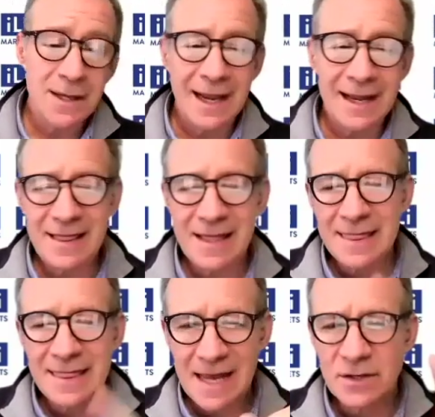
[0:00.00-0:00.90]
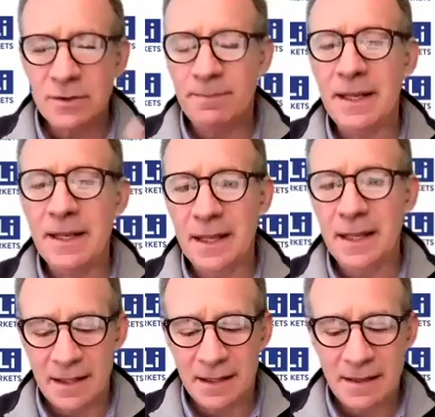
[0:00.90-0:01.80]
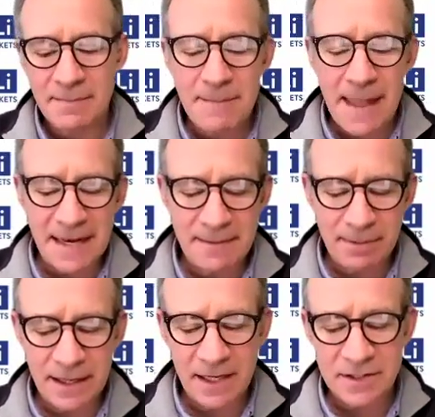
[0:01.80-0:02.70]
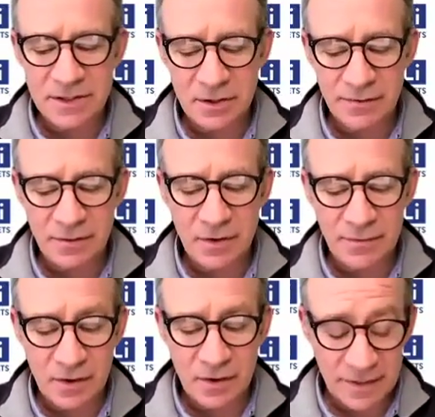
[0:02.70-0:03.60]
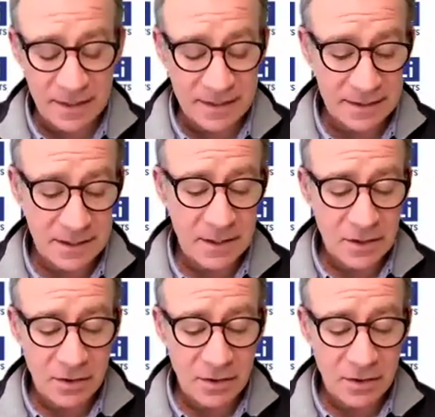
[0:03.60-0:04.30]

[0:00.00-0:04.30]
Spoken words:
And I think that could be the main implications of this